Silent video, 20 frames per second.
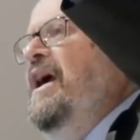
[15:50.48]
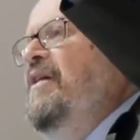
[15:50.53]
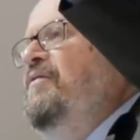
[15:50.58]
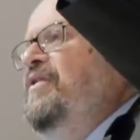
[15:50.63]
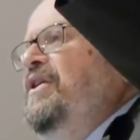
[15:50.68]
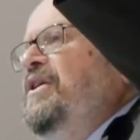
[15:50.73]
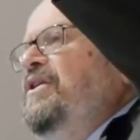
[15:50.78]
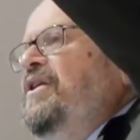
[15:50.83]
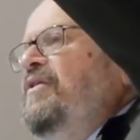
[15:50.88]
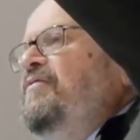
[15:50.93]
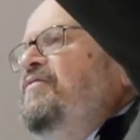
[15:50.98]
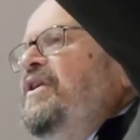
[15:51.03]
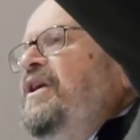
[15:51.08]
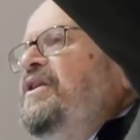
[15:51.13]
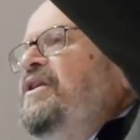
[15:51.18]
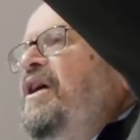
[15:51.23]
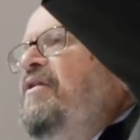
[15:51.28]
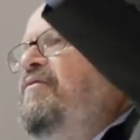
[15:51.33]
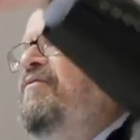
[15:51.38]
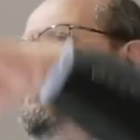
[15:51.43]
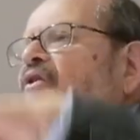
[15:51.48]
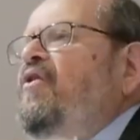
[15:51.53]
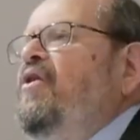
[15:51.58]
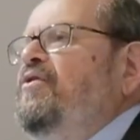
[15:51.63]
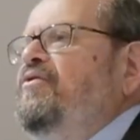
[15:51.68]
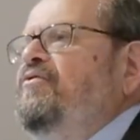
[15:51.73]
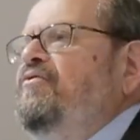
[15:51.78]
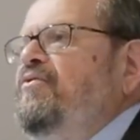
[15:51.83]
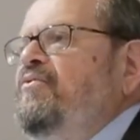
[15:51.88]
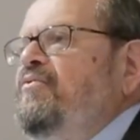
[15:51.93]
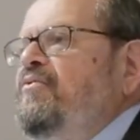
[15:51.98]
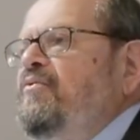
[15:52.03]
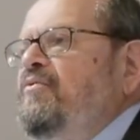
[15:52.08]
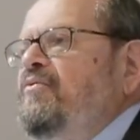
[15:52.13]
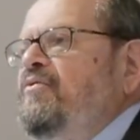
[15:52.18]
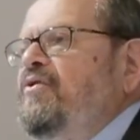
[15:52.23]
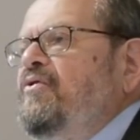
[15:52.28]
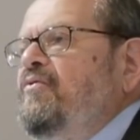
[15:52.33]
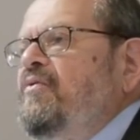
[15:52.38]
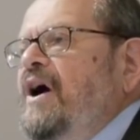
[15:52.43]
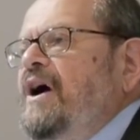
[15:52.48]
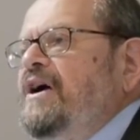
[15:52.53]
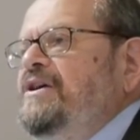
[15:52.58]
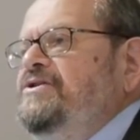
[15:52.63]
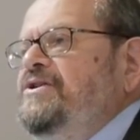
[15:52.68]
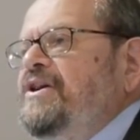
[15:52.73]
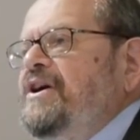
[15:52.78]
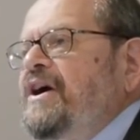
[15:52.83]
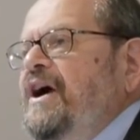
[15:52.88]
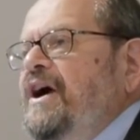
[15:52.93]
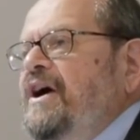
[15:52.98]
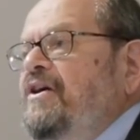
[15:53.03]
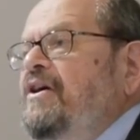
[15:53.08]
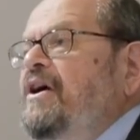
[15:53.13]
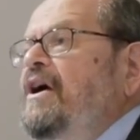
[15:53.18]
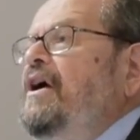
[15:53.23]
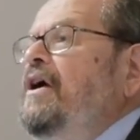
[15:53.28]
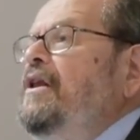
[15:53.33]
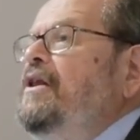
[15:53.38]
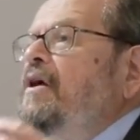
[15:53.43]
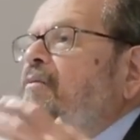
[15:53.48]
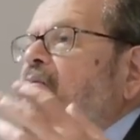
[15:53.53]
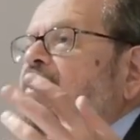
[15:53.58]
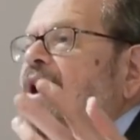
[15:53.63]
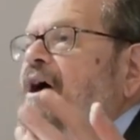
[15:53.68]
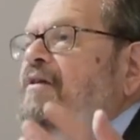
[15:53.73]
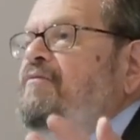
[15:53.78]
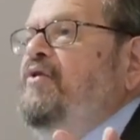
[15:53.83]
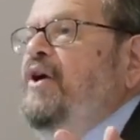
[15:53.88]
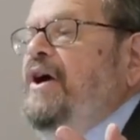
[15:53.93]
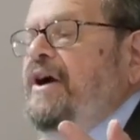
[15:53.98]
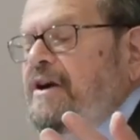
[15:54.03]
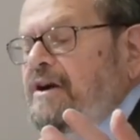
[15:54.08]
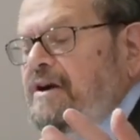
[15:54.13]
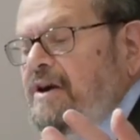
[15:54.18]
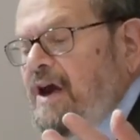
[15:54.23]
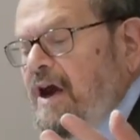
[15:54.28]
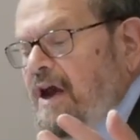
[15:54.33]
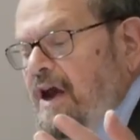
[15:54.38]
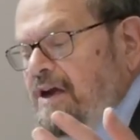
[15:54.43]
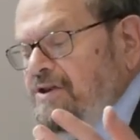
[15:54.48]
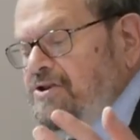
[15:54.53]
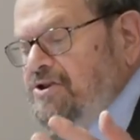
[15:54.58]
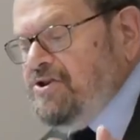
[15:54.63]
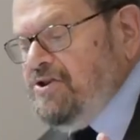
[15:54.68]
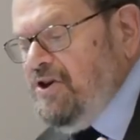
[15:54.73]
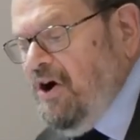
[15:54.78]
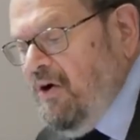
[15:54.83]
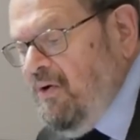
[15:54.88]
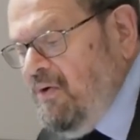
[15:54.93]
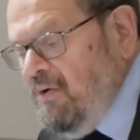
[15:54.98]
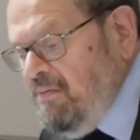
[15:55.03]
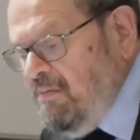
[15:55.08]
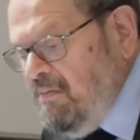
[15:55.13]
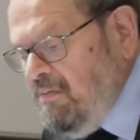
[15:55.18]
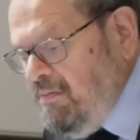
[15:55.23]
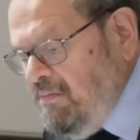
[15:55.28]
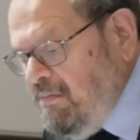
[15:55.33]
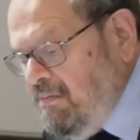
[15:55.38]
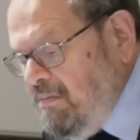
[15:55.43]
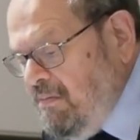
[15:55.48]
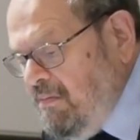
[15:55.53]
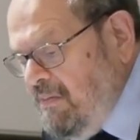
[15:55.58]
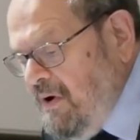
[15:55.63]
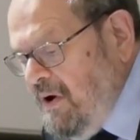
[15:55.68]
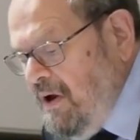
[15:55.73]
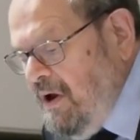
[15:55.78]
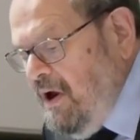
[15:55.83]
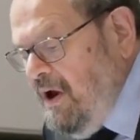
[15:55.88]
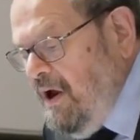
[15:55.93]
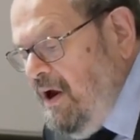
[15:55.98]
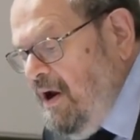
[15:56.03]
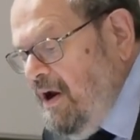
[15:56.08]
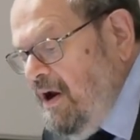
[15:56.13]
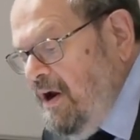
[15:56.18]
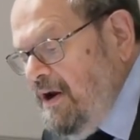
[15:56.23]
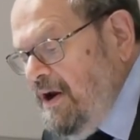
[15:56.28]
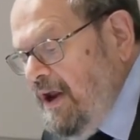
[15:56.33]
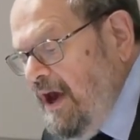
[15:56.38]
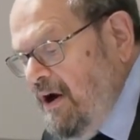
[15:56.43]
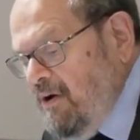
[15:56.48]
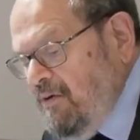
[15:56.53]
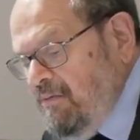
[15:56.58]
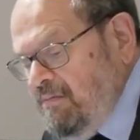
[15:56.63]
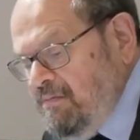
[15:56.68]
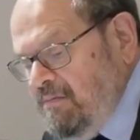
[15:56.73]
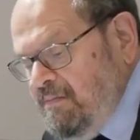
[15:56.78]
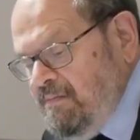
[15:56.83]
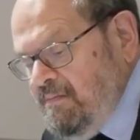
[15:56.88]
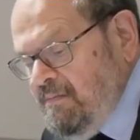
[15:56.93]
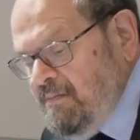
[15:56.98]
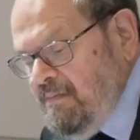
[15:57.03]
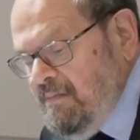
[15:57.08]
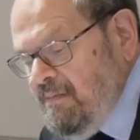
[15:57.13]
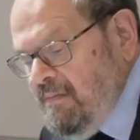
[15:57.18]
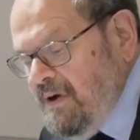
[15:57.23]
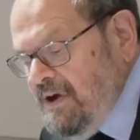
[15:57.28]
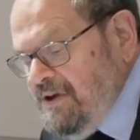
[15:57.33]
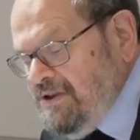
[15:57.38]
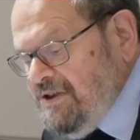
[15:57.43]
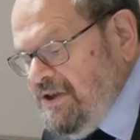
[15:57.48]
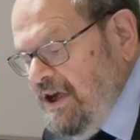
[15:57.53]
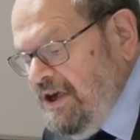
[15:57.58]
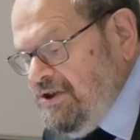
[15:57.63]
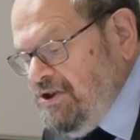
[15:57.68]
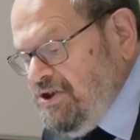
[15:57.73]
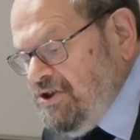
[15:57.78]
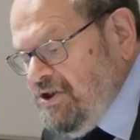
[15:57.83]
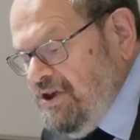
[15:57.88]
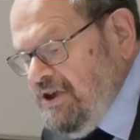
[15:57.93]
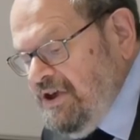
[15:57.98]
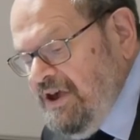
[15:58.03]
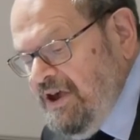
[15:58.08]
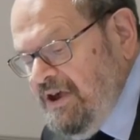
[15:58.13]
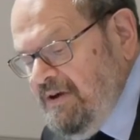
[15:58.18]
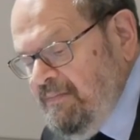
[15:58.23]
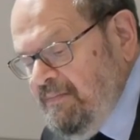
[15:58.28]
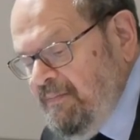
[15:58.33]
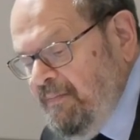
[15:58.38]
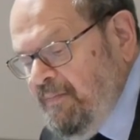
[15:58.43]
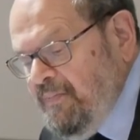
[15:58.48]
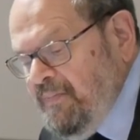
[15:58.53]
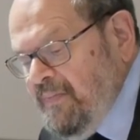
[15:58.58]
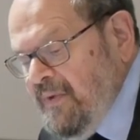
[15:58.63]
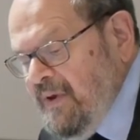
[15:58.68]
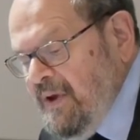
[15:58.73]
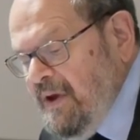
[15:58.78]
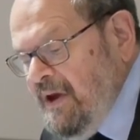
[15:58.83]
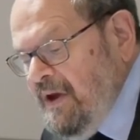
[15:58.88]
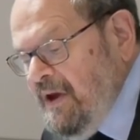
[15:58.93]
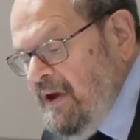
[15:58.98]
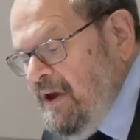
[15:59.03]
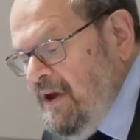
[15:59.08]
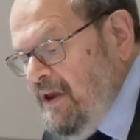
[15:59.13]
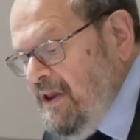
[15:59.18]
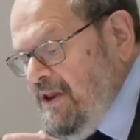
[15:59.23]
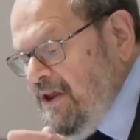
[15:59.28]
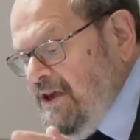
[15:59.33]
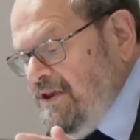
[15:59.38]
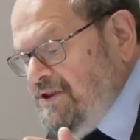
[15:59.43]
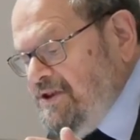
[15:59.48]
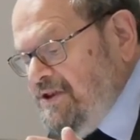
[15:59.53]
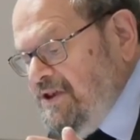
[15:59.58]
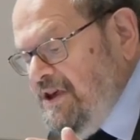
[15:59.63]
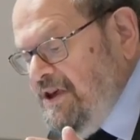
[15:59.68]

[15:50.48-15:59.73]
heavy enough that they fall through the rising air. Then we have rain and snow. Now, essentially, this